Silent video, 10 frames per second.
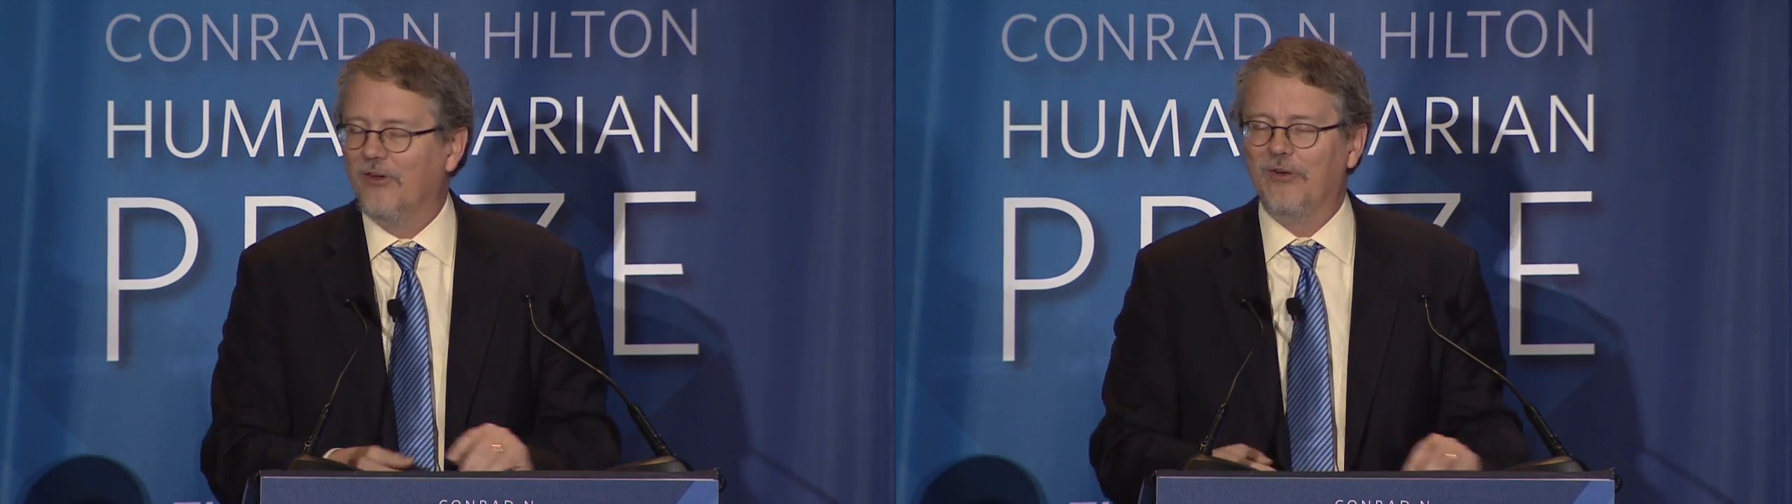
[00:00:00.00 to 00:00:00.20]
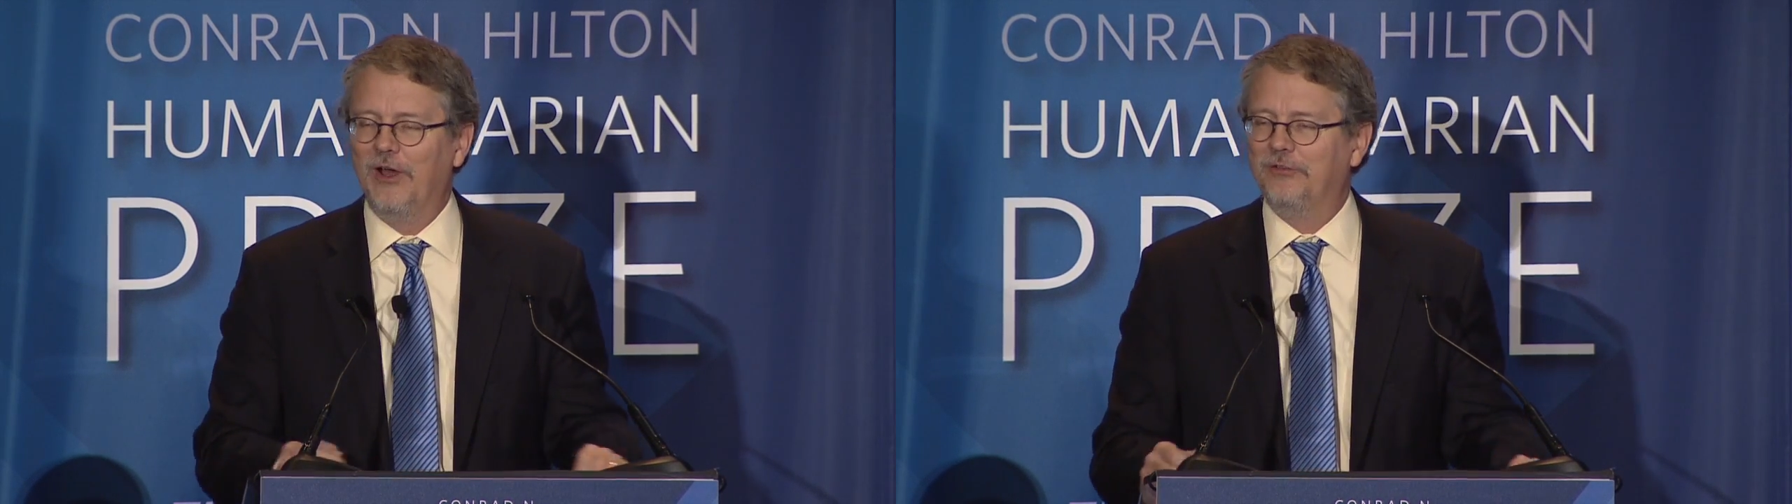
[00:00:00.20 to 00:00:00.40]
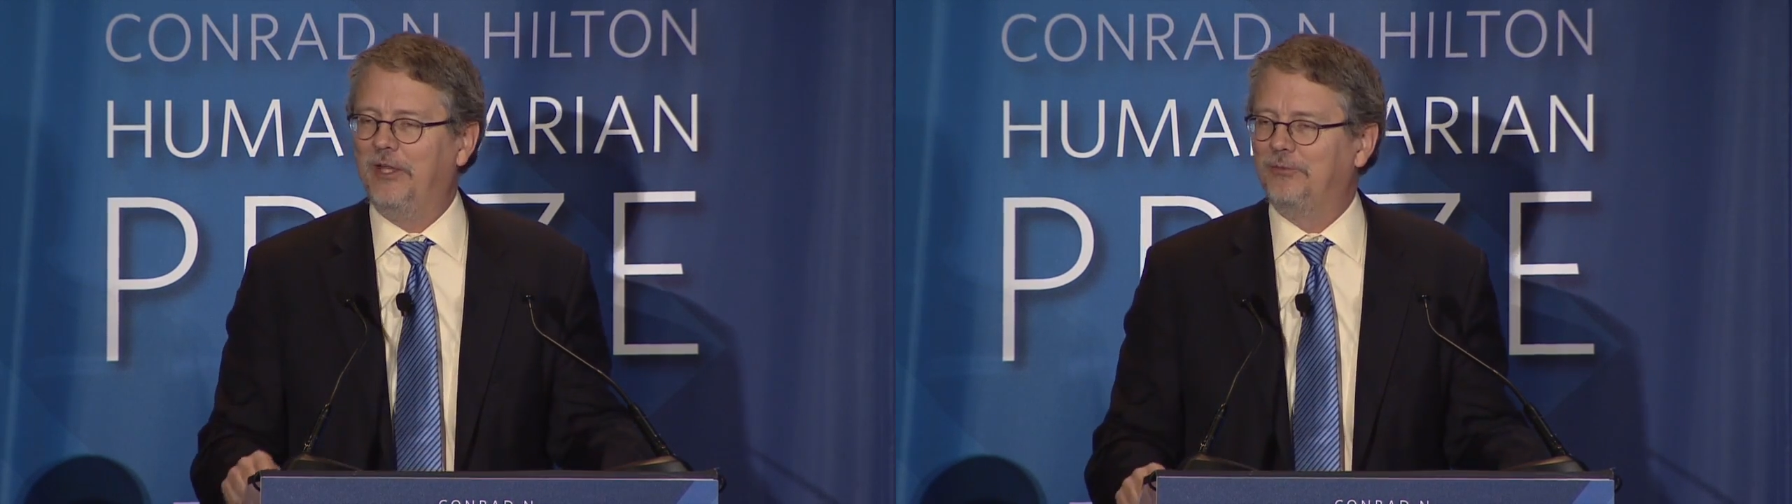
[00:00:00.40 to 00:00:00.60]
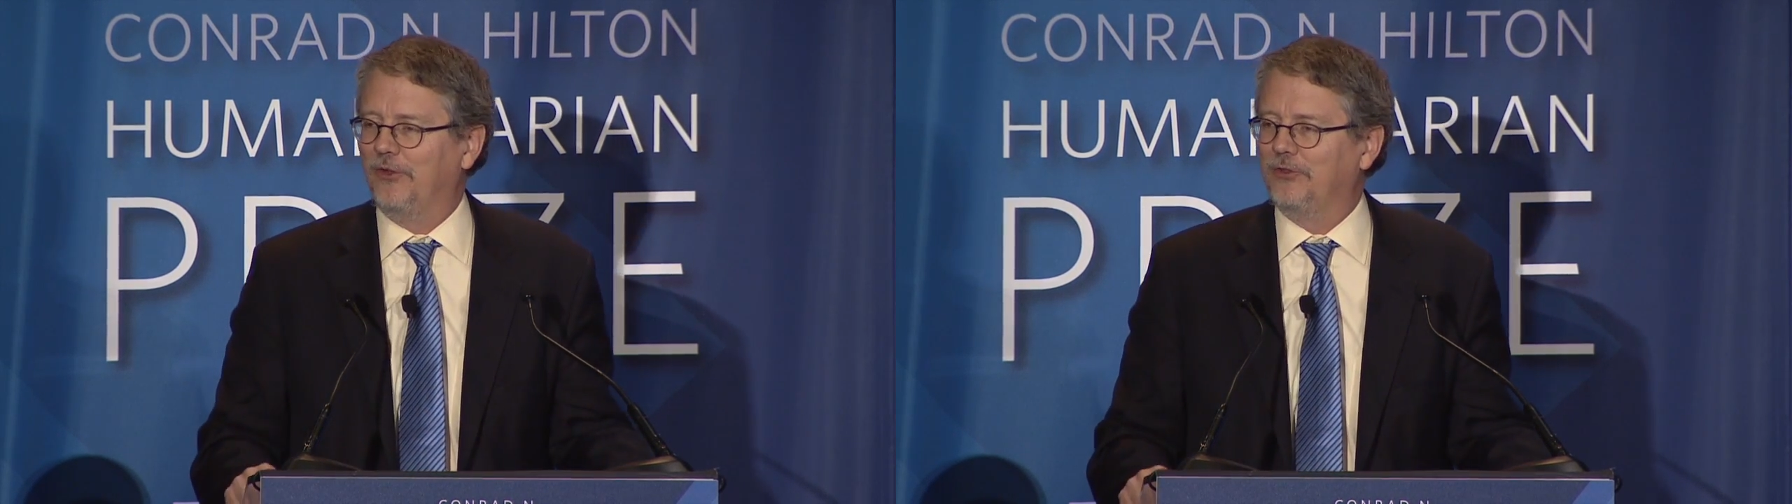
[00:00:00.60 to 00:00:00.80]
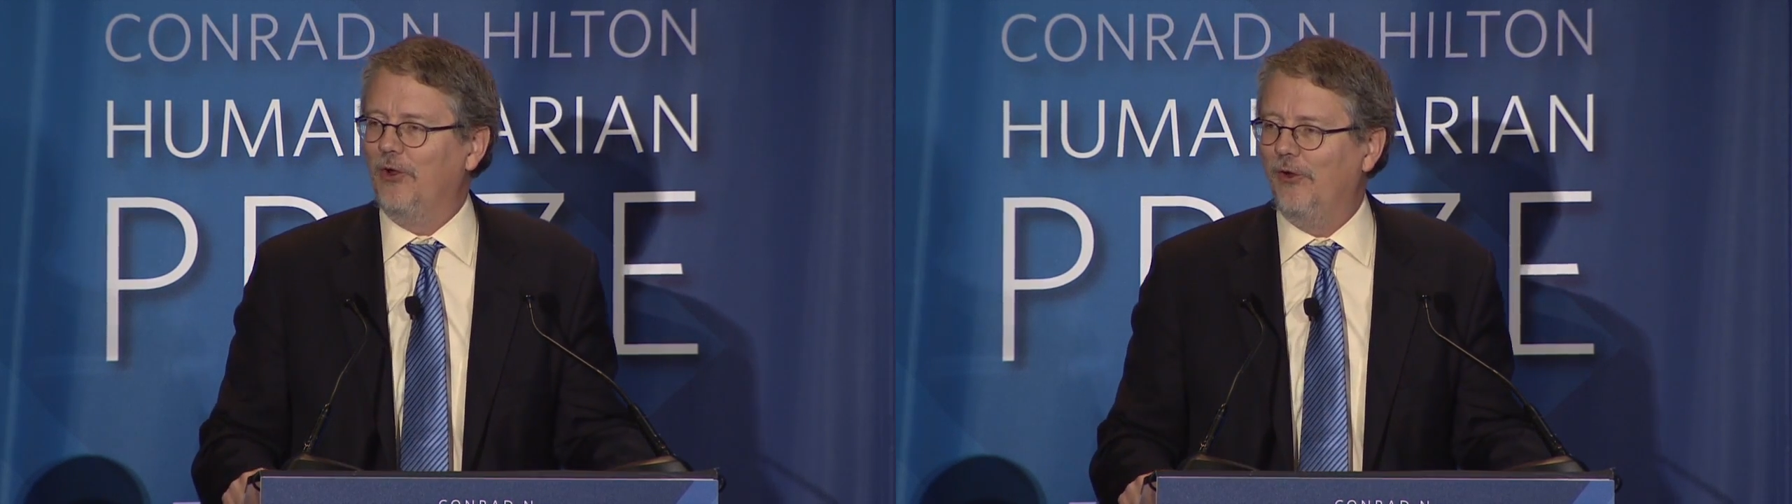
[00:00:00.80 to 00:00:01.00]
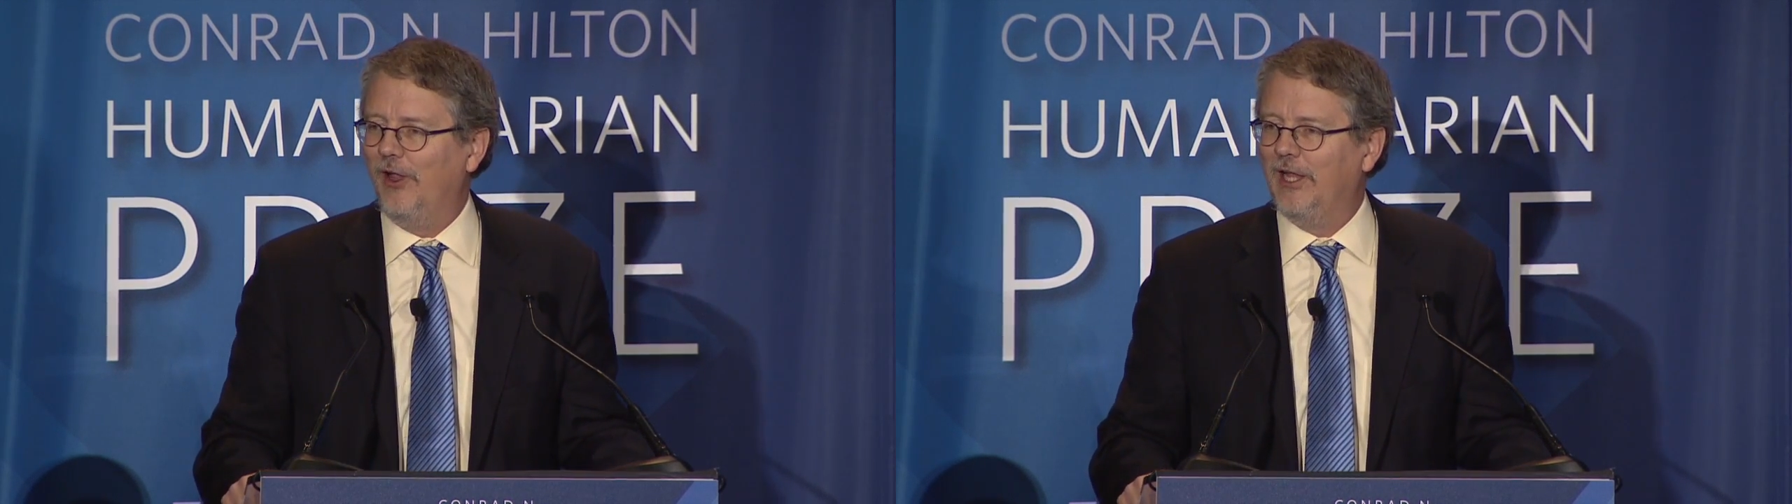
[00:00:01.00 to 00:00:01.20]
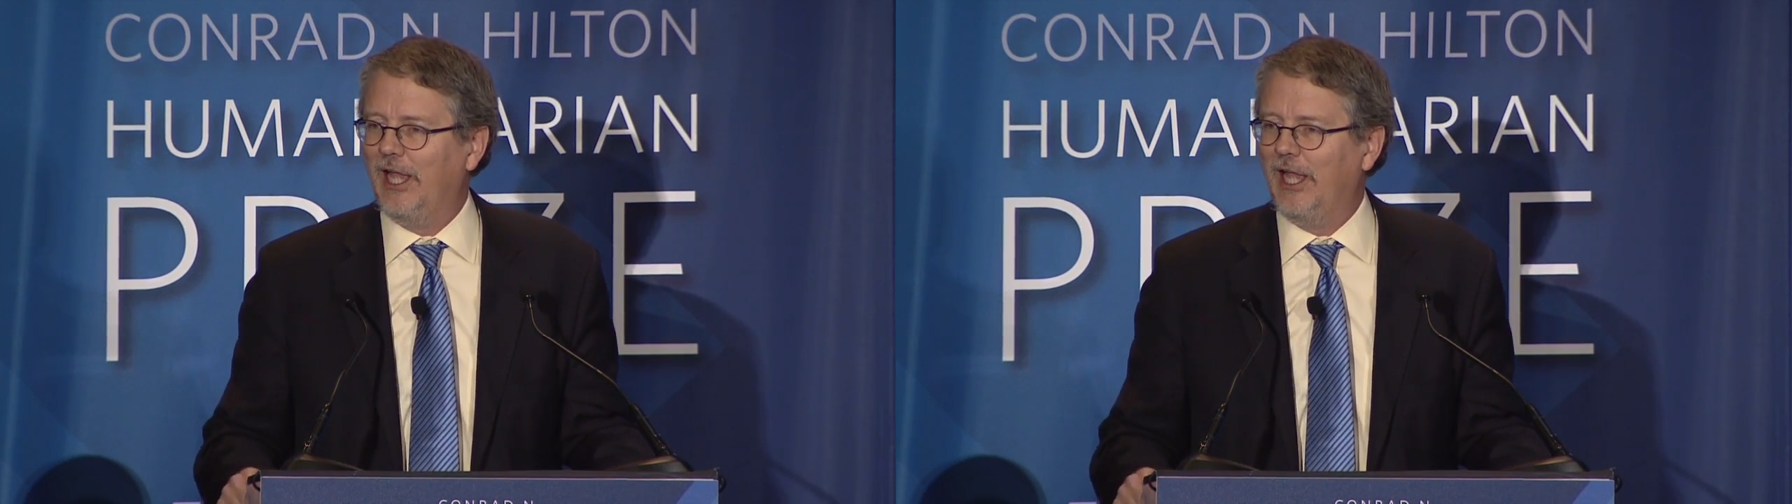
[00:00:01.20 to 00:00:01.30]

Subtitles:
Ralph keeps us going